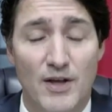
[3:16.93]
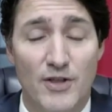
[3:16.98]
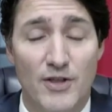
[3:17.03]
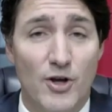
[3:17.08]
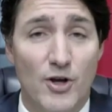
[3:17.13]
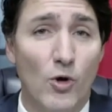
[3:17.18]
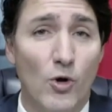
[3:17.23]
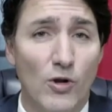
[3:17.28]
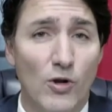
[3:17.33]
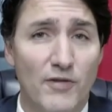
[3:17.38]
The
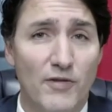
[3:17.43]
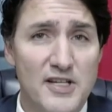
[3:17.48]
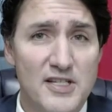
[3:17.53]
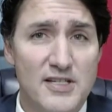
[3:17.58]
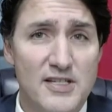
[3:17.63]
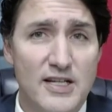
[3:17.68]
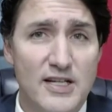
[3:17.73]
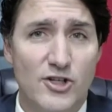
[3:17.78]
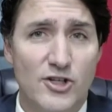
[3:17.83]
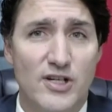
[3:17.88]
goal of
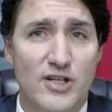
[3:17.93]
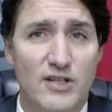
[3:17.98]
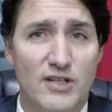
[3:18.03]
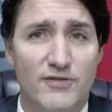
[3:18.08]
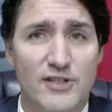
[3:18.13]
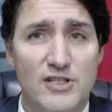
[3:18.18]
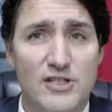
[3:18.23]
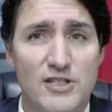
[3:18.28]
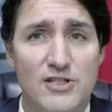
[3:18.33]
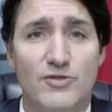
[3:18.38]
this
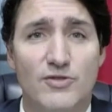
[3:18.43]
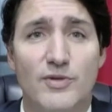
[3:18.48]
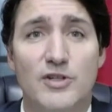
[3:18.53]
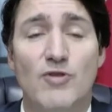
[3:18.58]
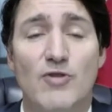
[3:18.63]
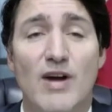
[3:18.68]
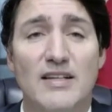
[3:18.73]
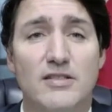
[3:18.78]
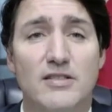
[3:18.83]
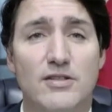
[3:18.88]
initiative is to
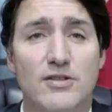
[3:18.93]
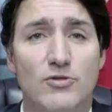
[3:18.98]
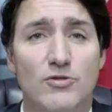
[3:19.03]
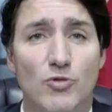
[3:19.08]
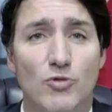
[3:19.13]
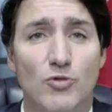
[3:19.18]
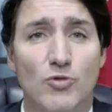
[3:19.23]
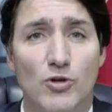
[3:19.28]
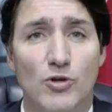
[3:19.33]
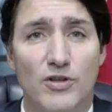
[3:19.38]
address the
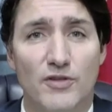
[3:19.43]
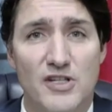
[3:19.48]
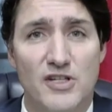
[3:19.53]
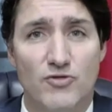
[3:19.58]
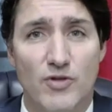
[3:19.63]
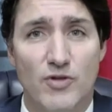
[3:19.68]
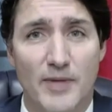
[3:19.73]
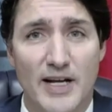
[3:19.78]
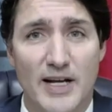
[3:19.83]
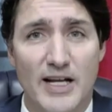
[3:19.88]
role of
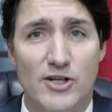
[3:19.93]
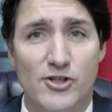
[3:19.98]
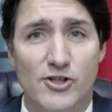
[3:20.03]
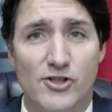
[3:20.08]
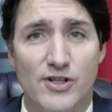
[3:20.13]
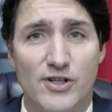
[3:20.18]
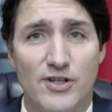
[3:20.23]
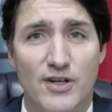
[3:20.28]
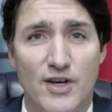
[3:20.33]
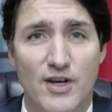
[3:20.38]

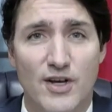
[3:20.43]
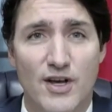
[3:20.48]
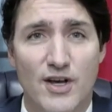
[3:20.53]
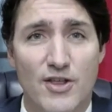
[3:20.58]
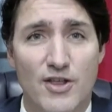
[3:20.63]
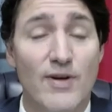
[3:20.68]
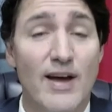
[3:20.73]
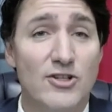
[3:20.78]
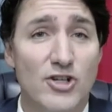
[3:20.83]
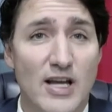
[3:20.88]
discrimination
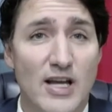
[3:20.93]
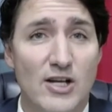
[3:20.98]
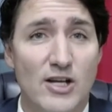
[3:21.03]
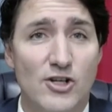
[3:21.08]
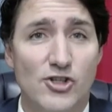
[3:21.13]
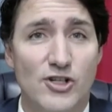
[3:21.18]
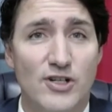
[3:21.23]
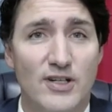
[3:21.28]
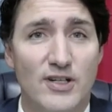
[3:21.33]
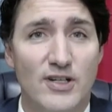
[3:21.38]
through
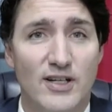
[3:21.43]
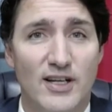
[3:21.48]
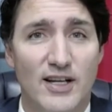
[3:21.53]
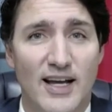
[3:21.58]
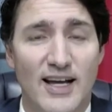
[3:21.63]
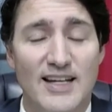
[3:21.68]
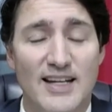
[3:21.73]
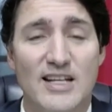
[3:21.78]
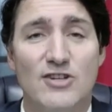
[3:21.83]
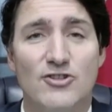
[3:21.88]
education
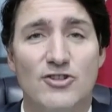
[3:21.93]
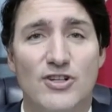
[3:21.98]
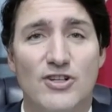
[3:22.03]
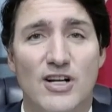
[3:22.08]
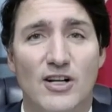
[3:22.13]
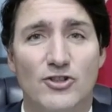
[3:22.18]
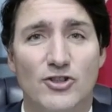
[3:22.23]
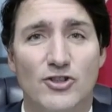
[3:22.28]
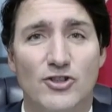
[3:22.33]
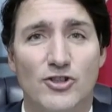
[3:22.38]
and
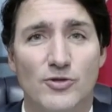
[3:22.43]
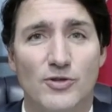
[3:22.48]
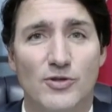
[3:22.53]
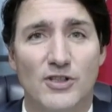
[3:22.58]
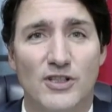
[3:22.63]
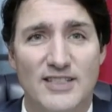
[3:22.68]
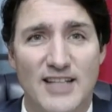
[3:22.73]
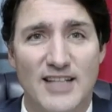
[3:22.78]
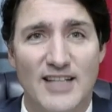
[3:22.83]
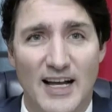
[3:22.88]

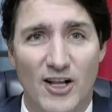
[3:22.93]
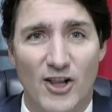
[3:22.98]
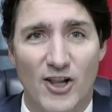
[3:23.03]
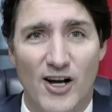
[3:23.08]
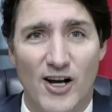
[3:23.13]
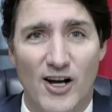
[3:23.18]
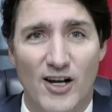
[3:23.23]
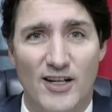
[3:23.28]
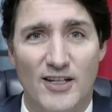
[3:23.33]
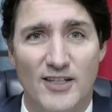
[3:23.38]
intercultural
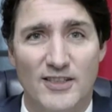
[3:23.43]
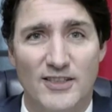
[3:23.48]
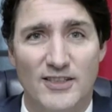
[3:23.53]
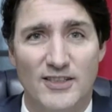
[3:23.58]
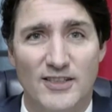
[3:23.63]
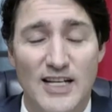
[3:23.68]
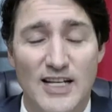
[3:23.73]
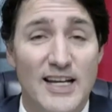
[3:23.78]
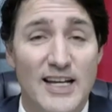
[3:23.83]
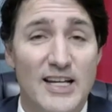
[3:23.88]
dialogue.
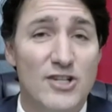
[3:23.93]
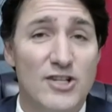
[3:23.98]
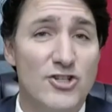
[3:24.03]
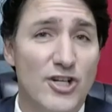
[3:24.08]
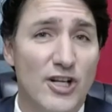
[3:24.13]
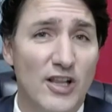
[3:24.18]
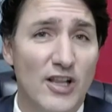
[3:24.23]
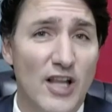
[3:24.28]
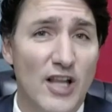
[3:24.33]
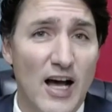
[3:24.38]
In
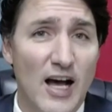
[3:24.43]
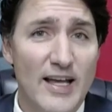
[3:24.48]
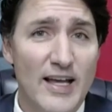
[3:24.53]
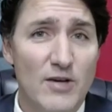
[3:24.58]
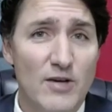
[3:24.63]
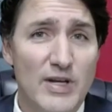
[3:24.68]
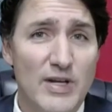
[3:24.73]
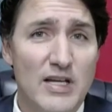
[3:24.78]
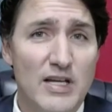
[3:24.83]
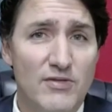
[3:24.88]
July,
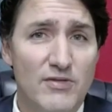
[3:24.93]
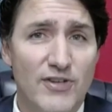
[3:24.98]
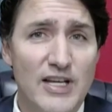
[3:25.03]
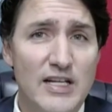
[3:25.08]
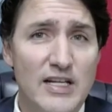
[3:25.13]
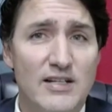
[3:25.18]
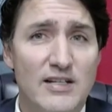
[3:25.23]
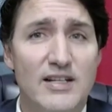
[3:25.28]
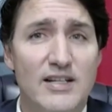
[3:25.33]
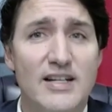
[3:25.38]
we
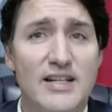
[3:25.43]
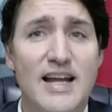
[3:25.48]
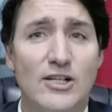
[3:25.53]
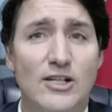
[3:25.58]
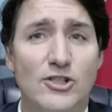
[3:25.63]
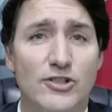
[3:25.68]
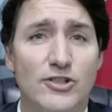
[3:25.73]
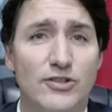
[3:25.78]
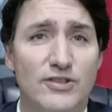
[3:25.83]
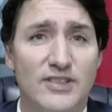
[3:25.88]
convened a
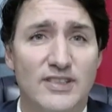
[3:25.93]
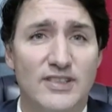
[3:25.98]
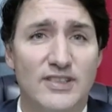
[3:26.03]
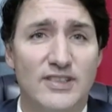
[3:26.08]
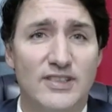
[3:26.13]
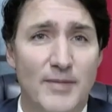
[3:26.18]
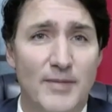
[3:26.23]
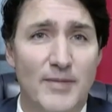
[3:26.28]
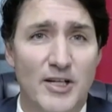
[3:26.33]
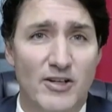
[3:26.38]
national
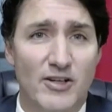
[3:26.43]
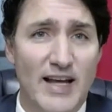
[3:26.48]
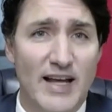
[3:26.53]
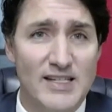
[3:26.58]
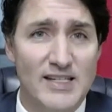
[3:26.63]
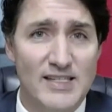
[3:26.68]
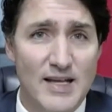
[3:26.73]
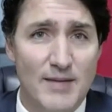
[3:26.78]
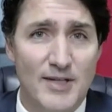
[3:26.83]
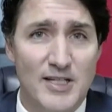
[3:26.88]
summit on
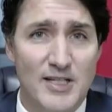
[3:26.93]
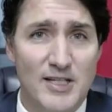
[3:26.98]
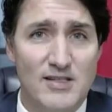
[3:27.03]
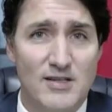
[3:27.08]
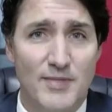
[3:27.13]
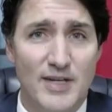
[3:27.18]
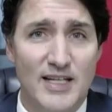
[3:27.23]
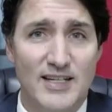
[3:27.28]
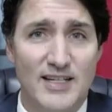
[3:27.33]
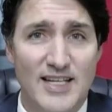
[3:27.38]

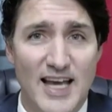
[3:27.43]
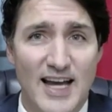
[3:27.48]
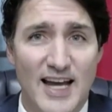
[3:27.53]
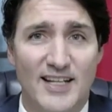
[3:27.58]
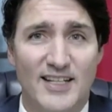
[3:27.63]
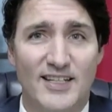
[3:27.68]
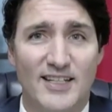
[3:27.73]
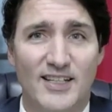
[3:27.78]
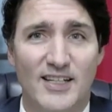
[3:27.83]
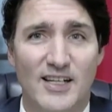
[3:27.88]
anti-Semitism in
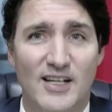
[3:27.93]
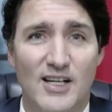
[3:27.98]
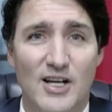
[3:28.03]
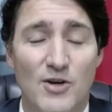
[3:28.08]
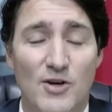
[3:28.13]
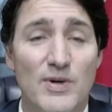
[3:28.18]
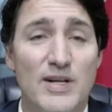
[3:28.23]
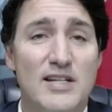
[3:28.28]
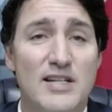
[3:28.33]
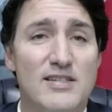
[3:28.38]
Canada.
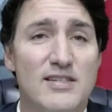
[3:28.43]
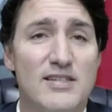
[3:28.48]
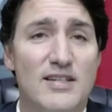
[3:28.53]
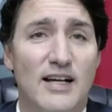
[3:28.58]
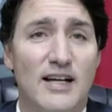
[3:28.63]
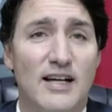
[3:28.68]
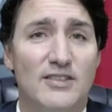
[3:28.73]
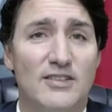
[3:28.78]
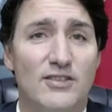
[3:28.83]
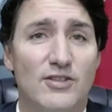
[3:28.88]
We
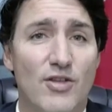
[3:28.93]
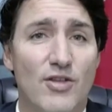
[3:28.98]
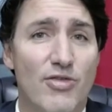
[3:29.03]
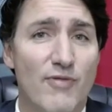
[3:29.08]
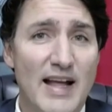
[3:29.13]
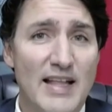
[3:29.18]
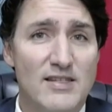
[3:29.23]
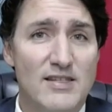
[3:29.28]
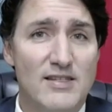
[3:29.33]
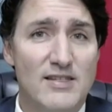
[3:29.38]
discussed
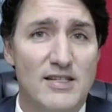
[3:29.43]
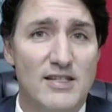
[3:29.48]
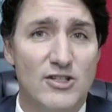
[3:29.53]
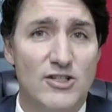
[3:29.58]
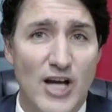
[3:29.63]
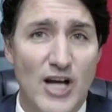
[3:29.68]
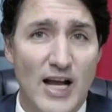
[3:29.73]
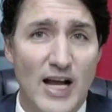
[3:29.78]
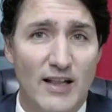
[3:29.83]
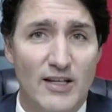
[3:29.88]
threats and
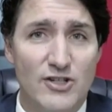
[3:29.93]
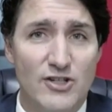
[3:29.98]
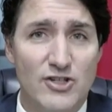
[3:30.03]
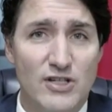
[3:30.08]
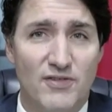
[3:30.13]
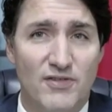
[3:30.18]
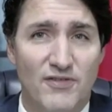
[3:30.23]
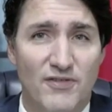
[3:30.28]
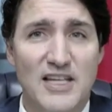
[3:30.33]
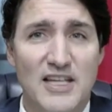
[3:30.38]

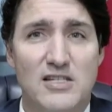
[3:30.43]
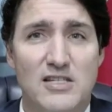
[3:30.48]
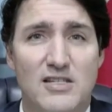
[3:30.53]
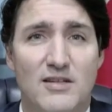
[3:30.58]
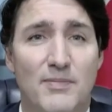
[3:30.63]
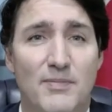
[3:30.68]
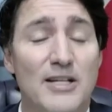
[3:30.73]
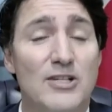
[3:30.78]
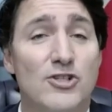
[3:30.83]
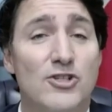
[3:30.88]
challenges faced
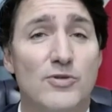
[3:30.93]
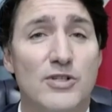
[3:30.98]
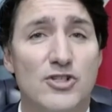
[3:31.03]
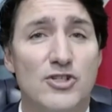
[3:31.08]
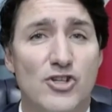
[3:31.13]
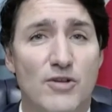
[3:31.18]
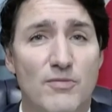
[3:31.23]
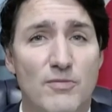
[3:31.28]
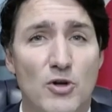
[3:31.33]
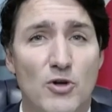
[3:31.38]
by Jewish
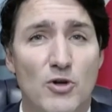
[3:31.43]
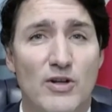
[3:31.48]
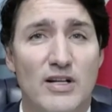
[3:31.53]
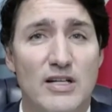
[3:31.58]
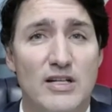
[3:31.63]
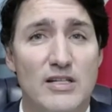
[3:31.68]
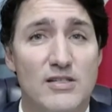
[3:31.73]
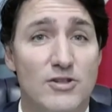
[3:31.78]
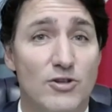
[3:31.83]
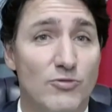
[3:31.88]

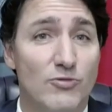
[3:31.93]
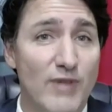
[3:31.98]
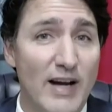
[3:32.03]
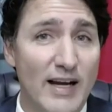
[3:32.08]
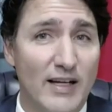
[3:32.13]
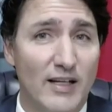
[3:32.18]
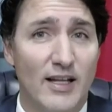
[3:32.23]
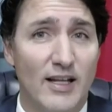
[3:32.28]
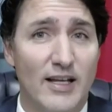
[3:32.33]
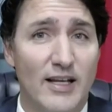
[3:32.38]
communities
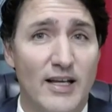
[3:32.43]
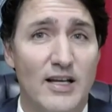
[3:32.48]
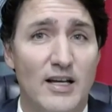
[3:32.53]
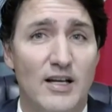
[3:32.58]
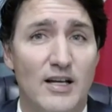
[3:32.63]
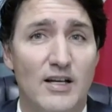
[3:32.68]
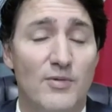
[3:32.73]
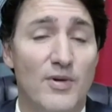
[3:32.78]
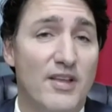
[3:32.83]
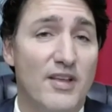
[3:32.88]
directly
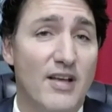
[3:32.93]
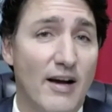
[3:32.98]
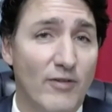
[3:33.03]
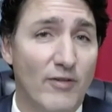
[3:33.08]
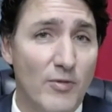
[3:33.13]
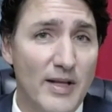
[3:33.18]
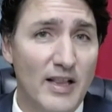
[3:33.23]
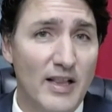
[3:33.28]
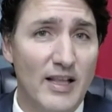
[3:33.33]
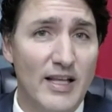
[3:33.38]
with
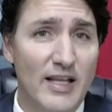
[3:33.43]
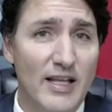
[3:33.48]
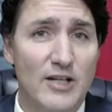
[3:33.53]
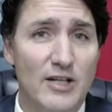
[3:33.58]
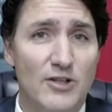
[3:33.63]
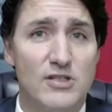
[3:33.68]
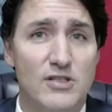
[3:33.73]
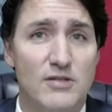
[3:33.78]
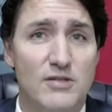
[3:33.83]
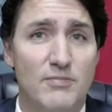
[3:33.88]
government
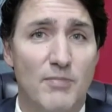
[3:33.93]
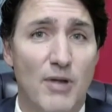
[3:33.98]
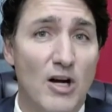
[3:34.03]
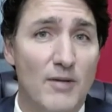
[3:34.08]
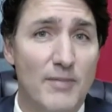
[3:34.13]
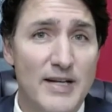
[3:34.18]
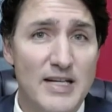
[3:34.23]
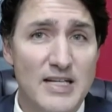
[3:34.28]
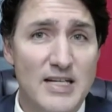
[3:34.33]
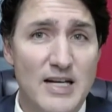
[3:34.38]
leaders,
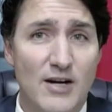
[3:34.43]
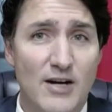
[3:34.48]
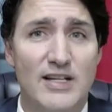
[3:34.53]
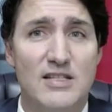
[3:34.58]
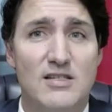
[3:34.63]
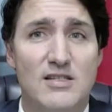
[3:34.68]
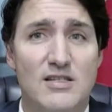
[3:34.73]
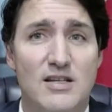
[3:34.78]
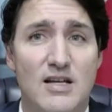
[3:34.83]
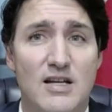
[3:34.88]

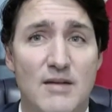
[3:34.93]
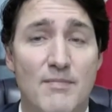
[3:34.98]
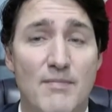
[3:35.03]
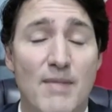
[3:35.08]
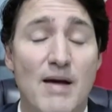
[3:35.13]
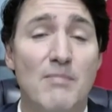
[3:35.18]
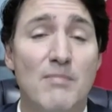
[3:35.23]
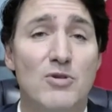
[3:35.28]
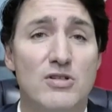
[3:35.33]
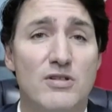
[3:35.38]
parliamentarians,
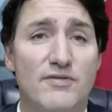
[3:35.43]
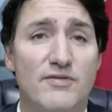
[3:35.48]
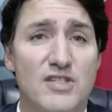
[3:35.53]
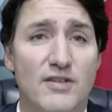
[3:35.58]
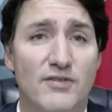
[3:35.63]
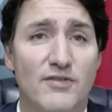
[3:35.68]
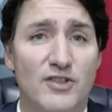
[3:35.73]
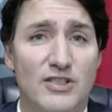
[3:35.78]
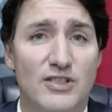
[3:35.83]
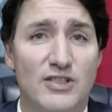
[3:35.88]
members of
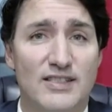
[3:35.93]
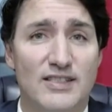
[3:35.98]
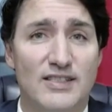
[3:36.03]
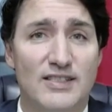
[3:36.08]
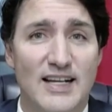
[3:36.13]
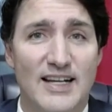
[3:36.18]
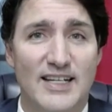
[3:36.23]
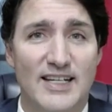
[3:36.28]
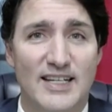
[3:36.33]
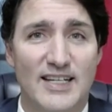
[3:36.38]
civil
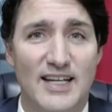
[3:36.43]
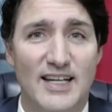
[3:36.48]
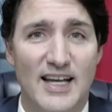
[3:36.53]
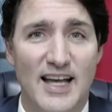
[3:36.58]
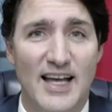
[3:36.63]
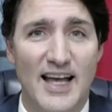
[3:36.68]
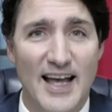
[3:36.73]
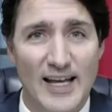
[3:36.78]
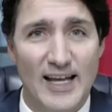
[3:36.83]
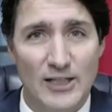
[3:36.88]
society,
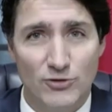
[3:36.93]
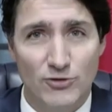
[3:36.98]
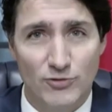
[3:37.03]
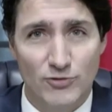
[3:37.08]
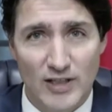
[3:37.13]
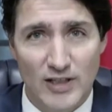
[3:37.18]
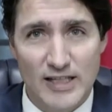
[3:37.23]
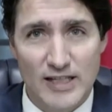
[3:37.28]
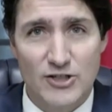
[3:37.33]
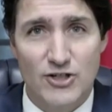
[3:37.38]
and
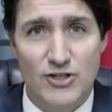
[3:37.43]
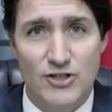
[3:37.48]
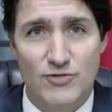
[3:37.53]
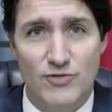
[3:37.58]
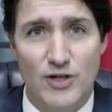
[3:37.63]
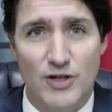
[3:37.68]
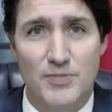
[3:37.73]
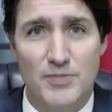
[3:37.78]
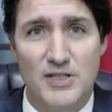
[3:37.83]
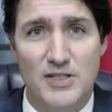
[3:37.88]
religious
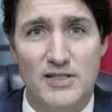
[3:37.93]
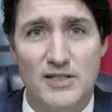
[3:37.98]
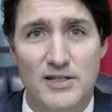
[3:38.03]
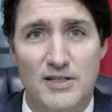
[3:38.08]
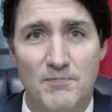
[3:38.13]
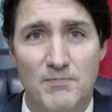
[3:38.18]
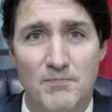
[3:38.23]
groups.